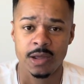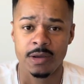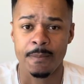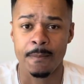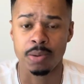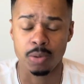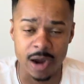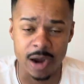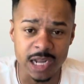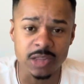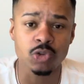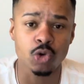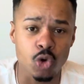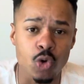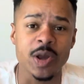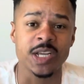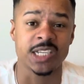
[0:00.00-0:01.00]

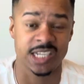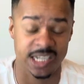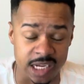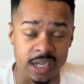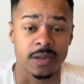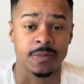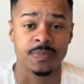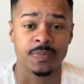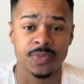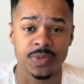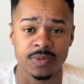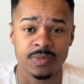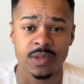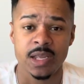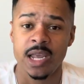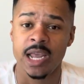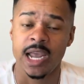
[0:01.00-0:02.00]
Breakthrough is here.
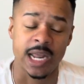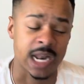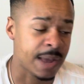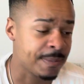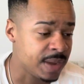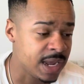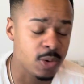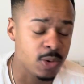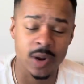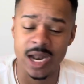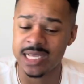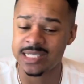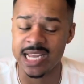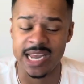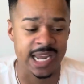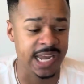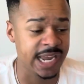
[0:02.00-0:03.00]
And I mean, when I
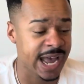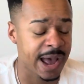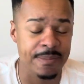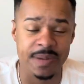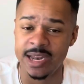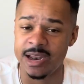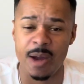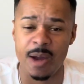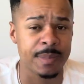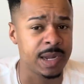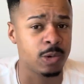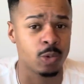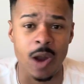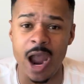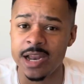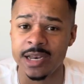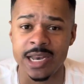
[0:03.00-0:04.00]
say here, I mean, I mean
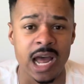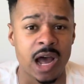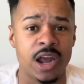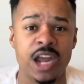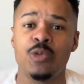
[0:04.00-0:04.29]
right now,